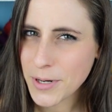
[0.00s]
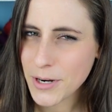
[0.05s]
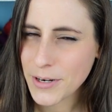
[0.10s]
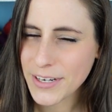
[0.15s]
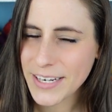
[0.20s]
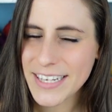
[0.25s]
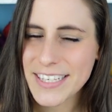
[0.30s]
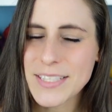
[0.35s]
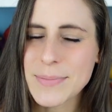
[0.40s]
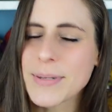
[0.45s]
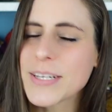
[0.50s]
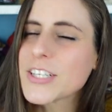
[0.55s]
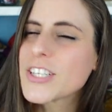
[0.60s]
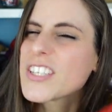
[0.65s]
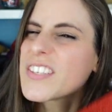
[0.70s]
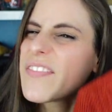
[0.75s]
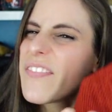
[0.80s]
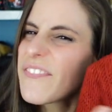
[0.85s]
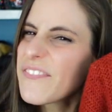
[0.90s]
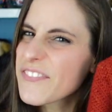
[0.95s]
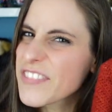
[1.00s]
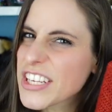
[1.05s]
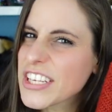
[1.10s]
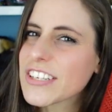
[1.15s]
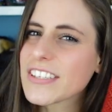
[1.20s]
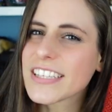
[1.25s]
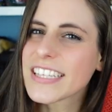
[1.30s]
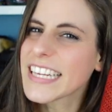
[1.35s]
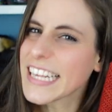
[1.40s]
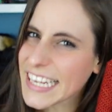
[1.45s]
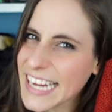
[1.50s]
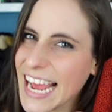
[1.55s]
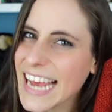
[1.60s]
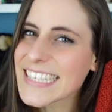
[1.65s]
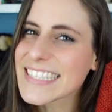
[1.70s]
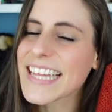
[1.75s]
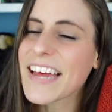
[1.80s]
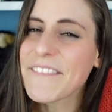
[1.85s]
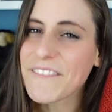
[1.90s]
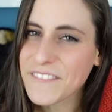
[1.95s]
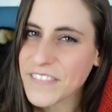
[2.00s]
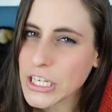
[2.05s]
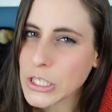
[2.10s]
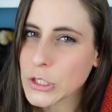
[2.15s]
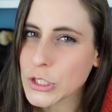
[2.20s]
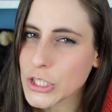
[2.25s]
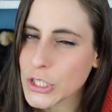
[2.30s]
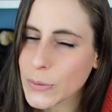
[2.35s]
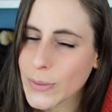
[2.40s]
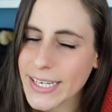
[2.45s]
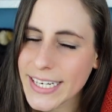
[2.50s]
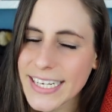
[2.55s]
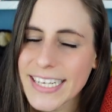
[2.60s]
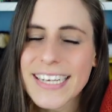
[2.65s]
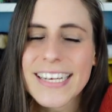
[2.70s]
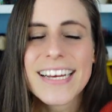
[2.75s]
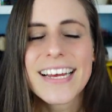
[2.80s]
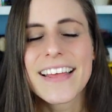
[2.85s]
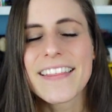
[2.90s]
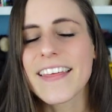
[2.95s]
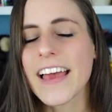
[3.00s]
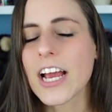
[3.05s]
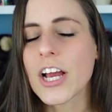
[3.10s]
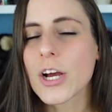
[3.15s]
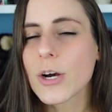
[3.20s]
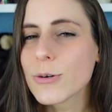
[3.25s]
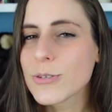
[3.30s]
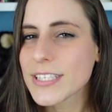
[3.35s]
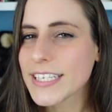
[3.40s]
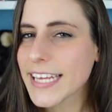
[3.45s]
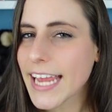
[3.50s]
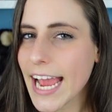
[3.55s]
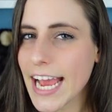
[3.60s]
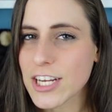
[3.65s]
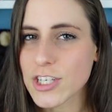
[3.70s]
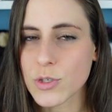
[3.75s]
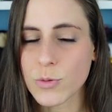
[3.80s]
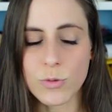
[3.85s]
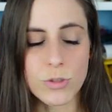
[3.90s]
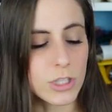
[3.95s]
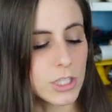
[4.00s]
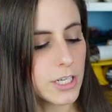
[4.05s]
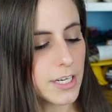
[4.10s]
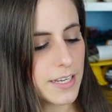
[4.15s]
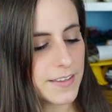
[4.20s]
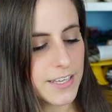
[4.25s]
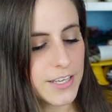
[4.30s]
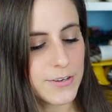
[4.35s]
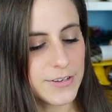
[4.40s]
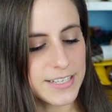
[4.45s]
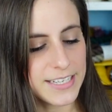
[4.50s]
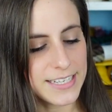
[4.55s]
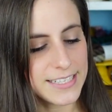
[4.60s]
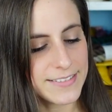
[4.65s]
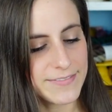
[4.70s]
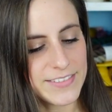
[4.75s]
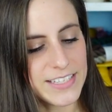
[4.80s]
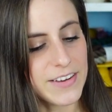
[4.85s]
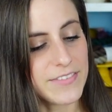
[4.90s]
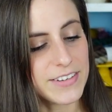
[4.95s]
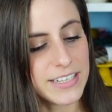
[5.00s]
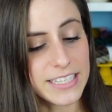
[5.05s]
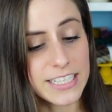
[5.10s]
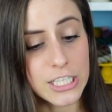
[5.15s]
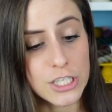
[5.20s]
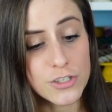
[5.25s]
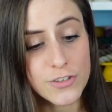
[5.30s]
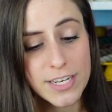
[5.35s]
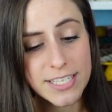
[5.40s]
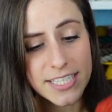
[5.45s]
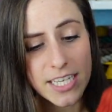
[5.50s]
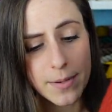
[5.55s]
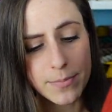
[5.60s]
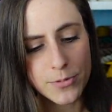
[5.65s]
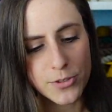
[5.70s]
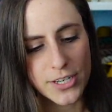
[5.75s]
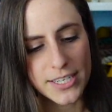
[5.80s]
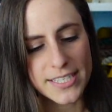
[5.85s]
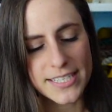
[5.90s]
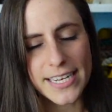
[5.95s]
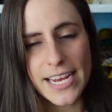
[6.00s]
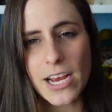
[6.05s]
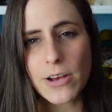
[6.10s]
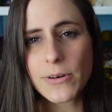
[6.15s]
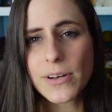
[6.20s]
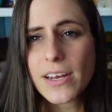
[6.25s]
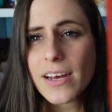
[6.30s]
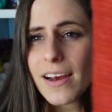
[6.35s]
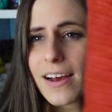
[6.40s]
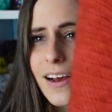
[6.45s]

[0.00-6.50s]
cardigans, but it just feel like it has that feel to it that cozy casual look that you can definitely dress up dress down